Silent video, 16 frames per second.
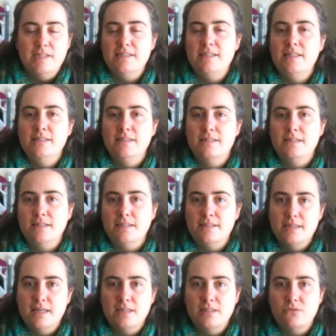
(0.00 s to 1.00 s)
it's an
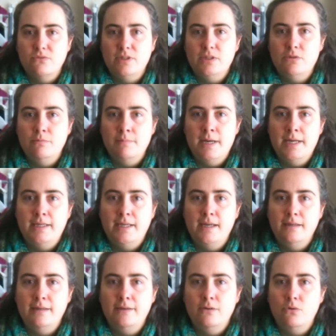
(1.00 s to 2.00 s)
accessory you're
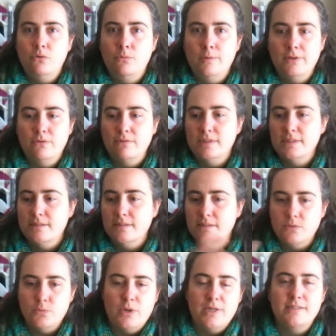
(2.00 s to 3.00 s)
making or whether it's a
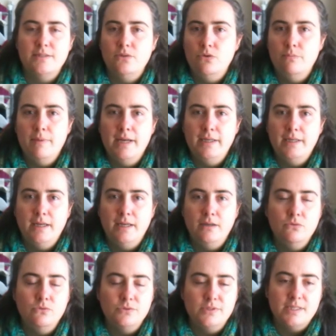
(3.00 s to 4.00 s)
sweater you're making
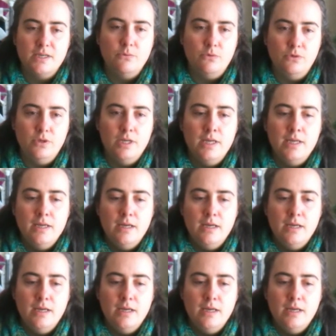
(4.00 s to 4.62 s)
or so on.